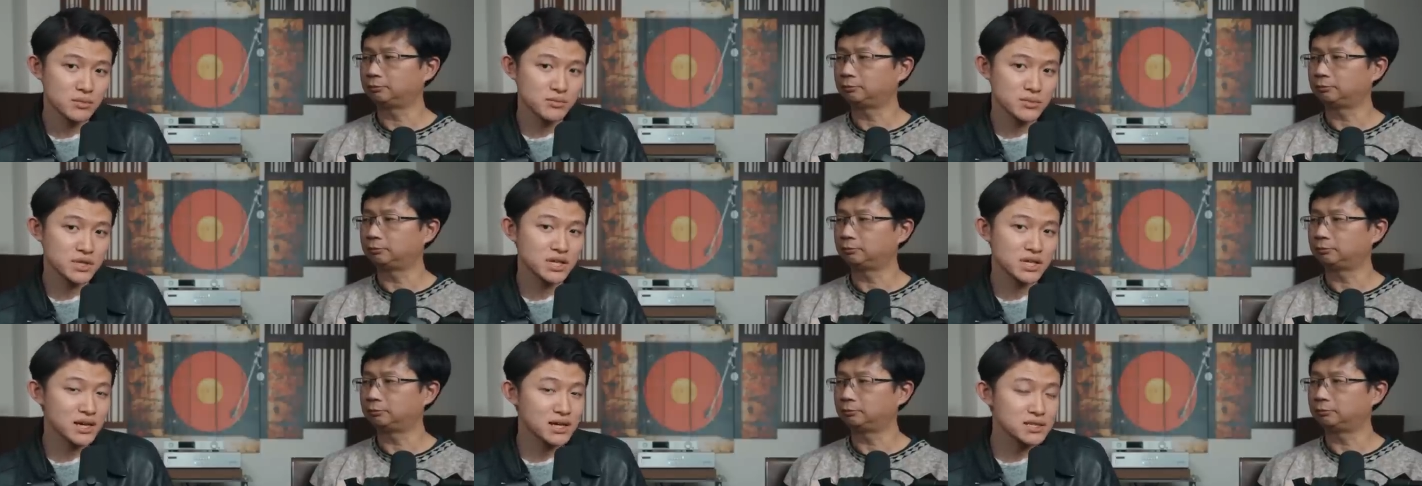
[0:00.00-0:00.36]

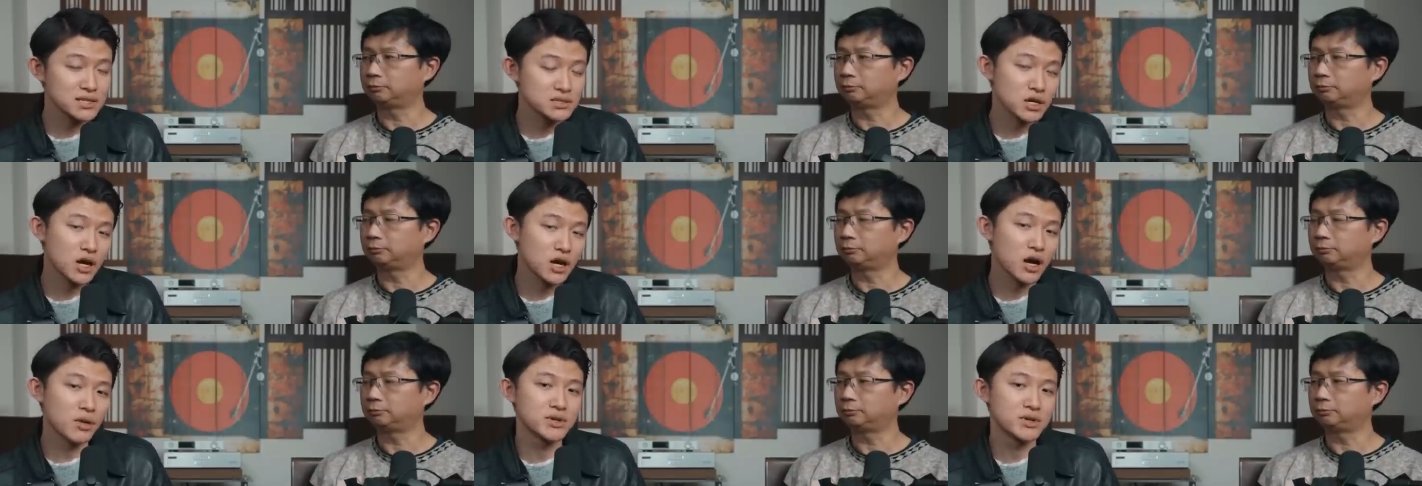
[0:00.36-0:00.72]

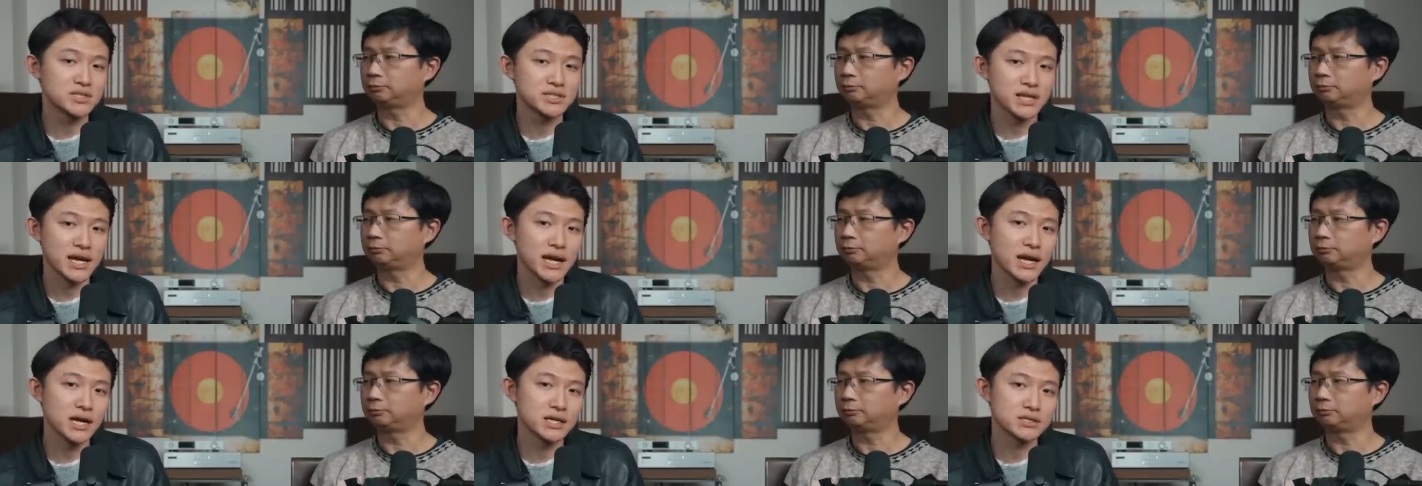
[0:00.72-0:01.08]
Speaker 1: because
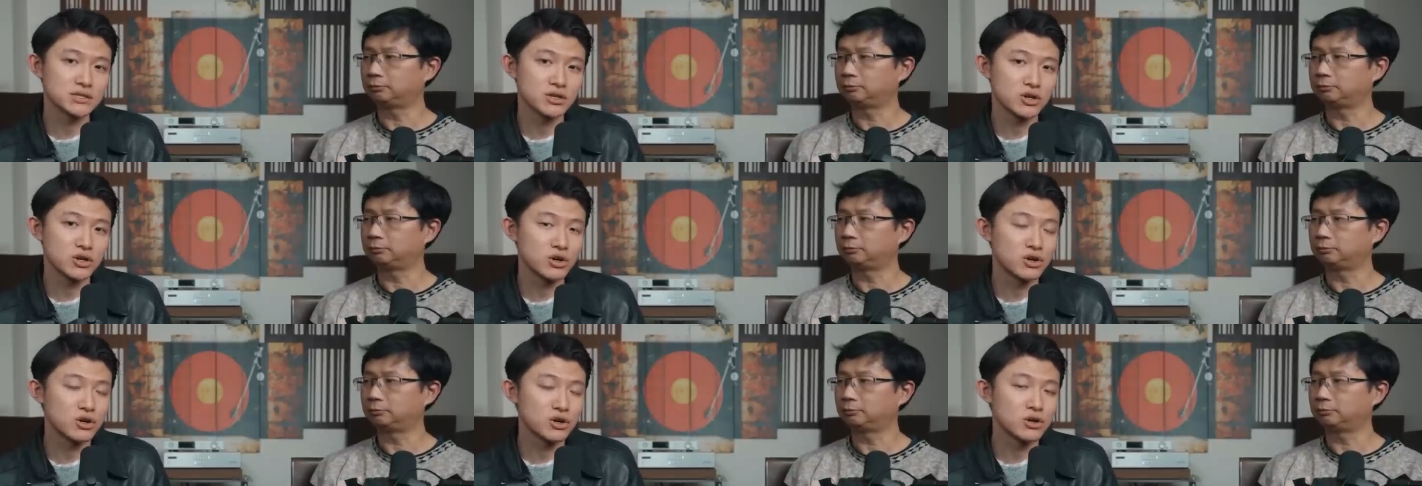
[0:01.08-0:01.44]
Thomas has
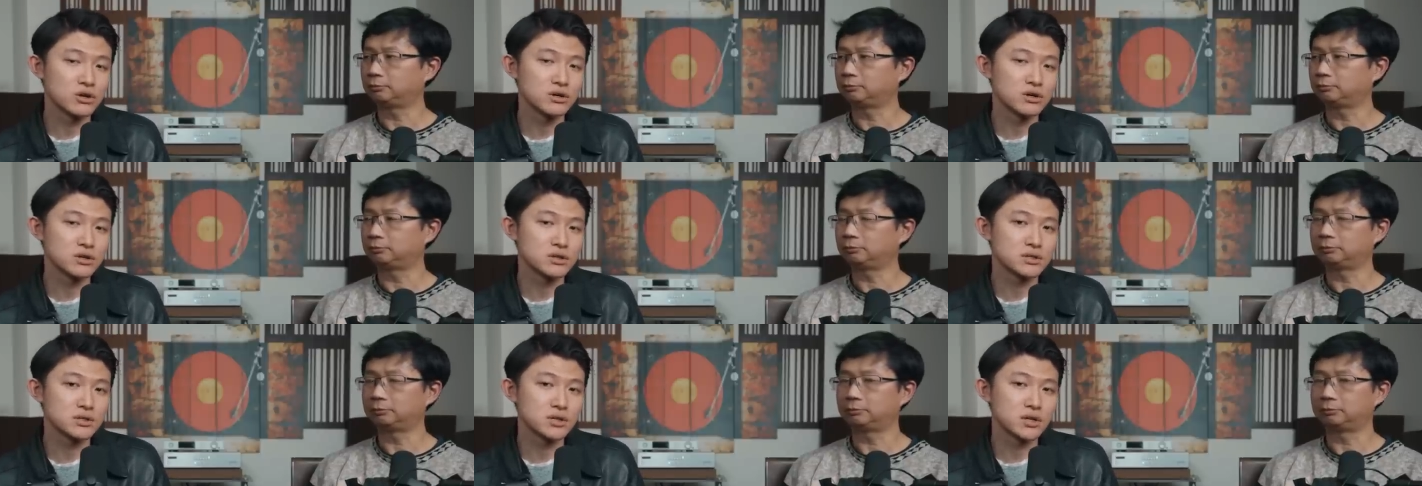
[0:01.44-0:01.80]

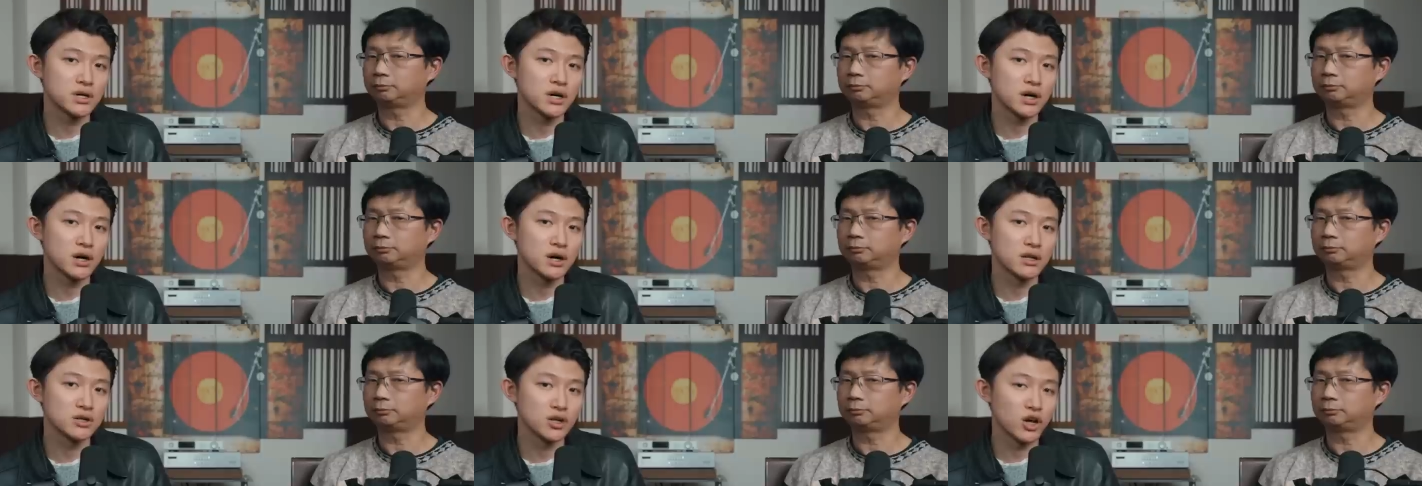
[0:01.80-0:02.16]
heard
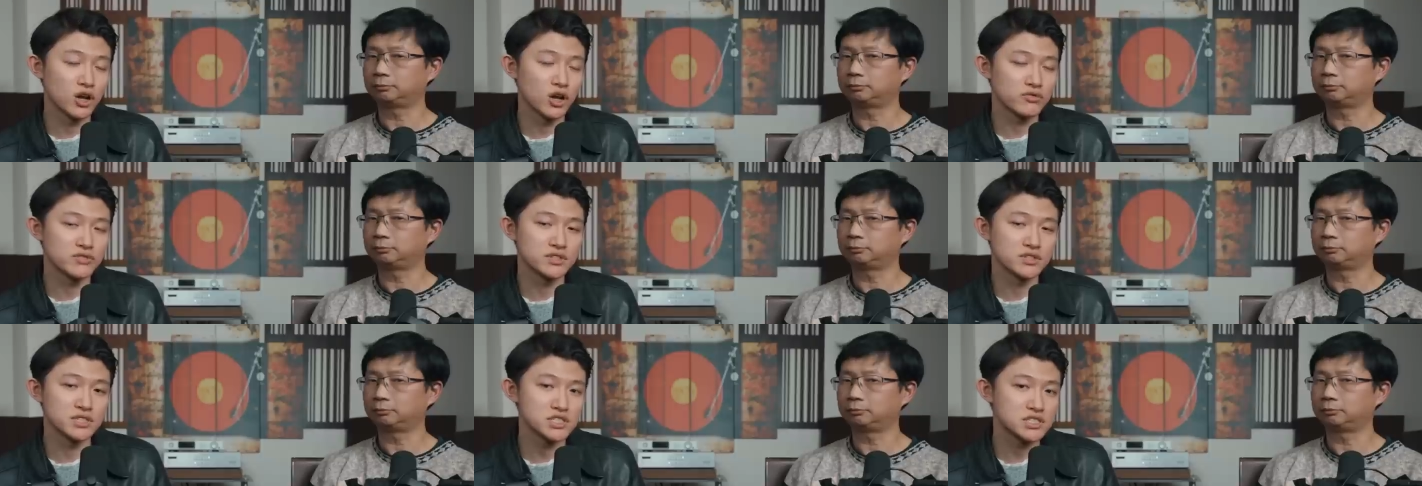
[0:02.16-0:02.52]
a
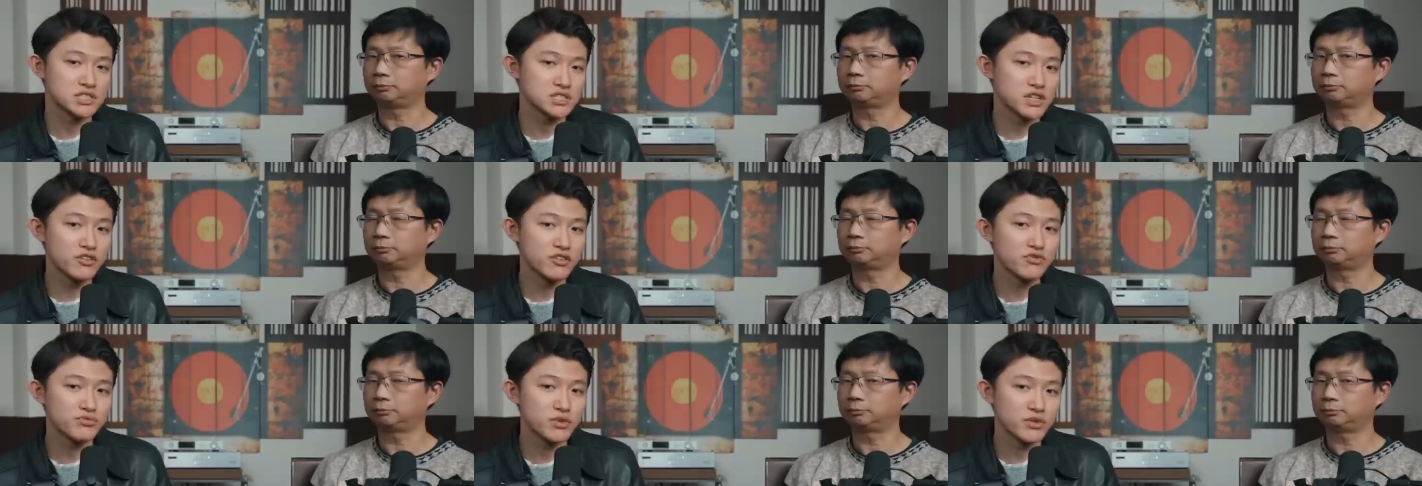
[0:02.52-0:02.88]
lot of these
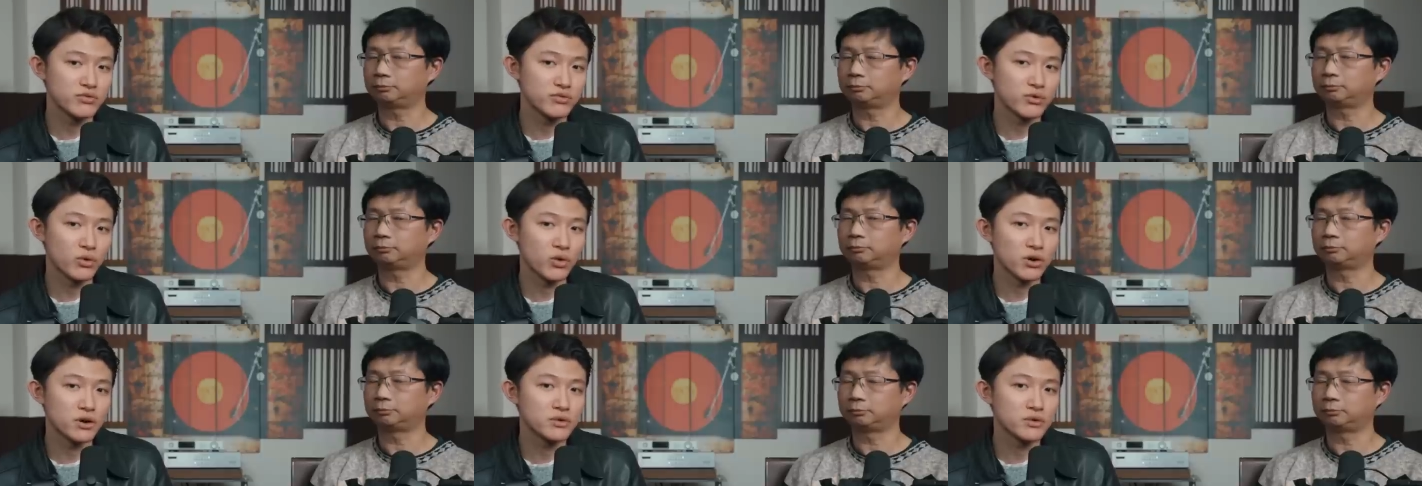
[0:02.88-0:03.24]
stuff
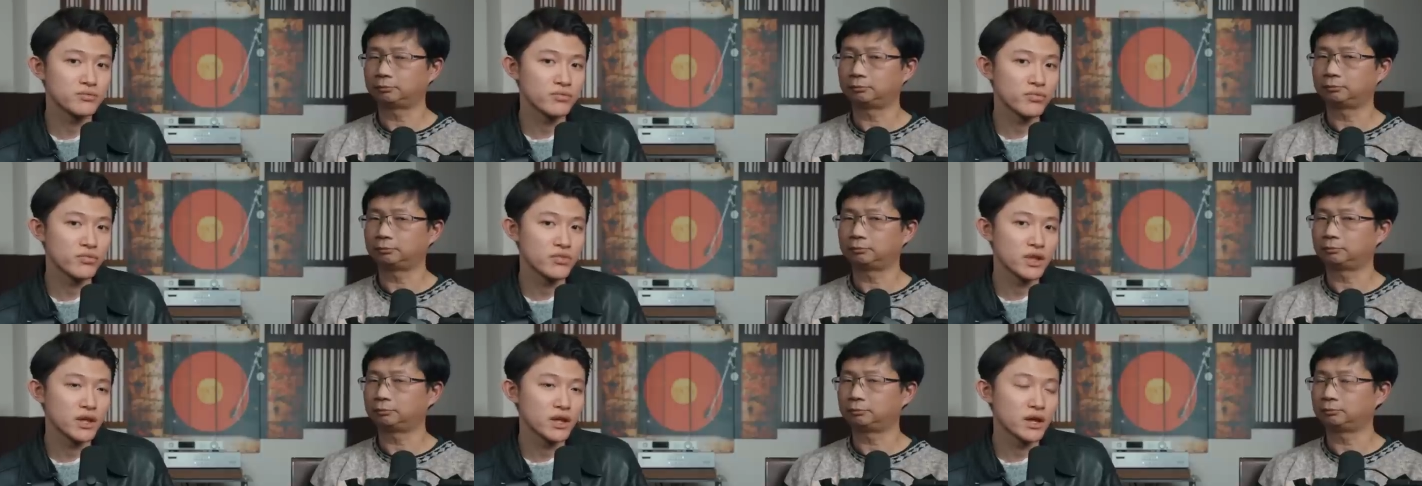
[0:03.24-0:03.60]
before,
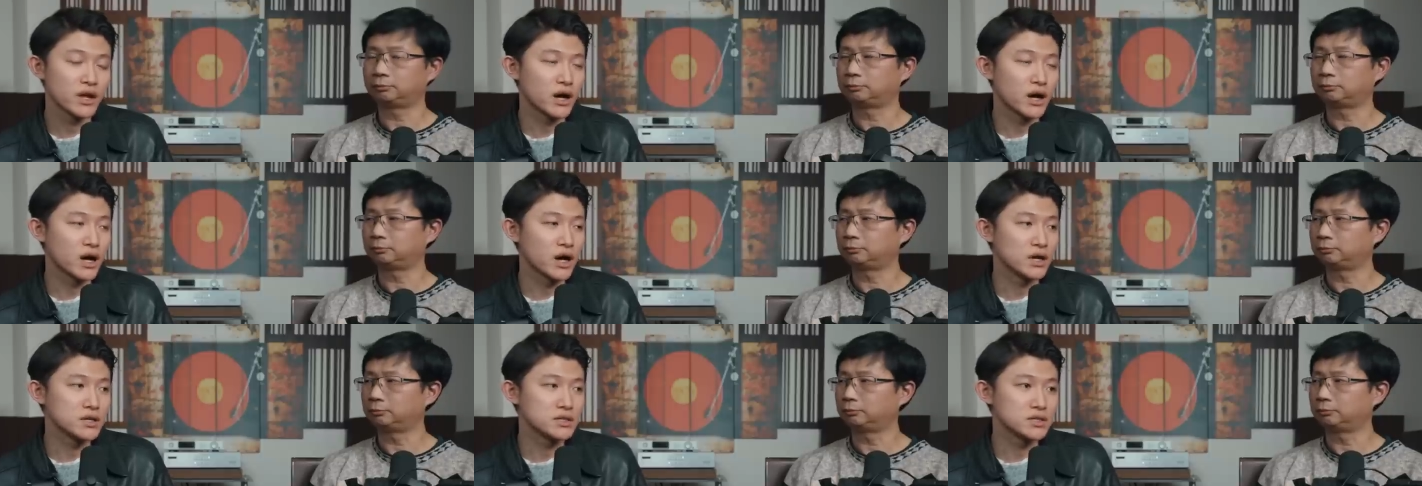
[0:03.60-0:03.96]

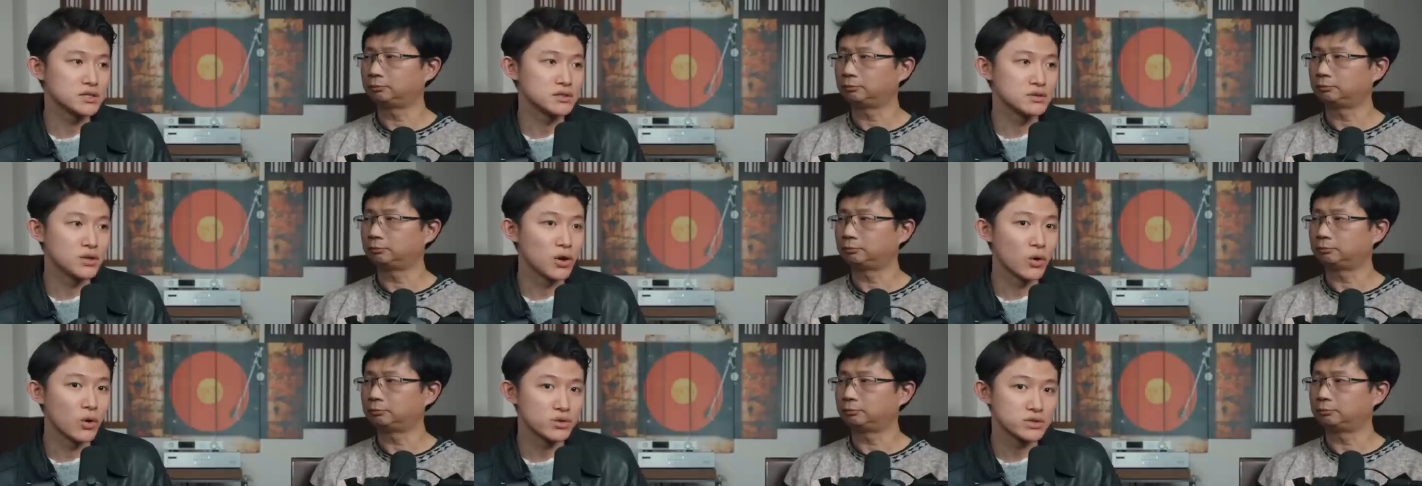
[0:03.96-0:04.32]
uh,
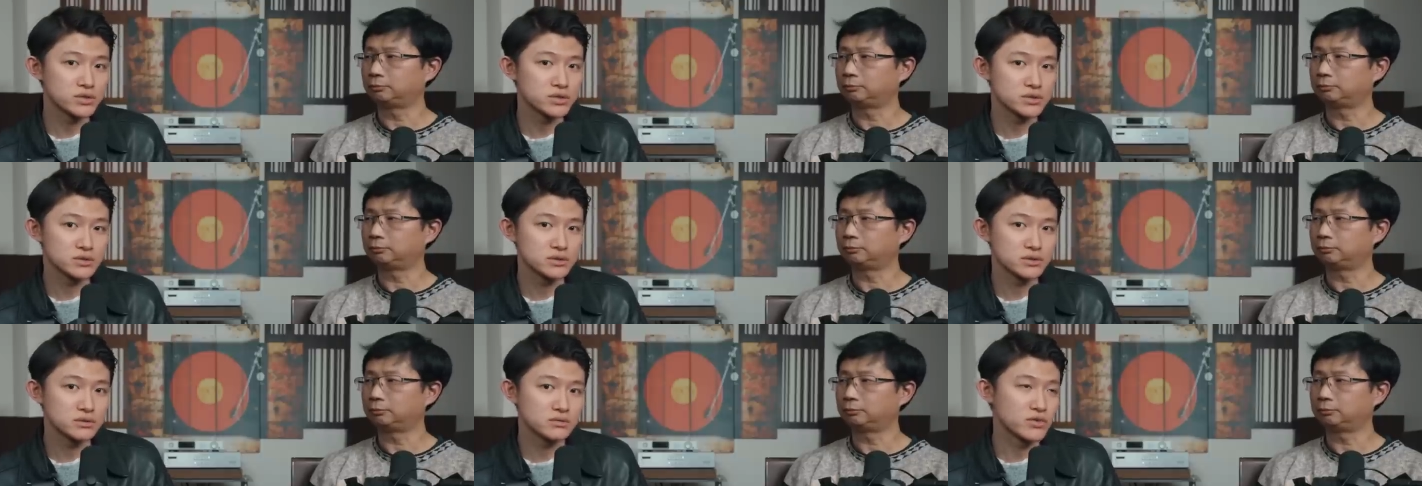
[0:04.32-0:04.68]
he
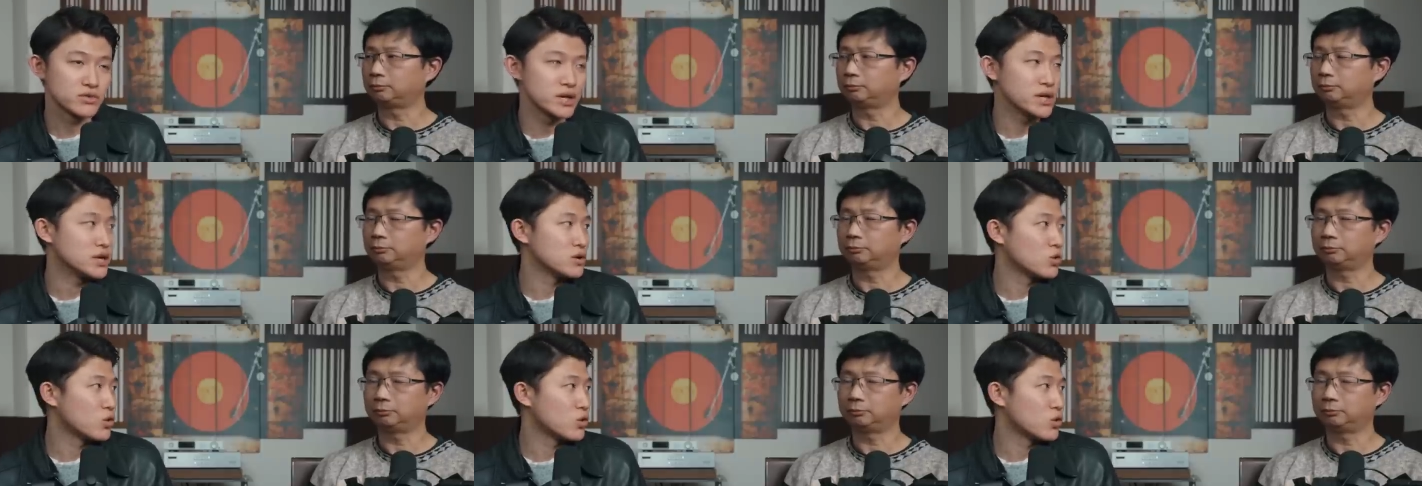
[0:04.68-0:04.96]
knows, right?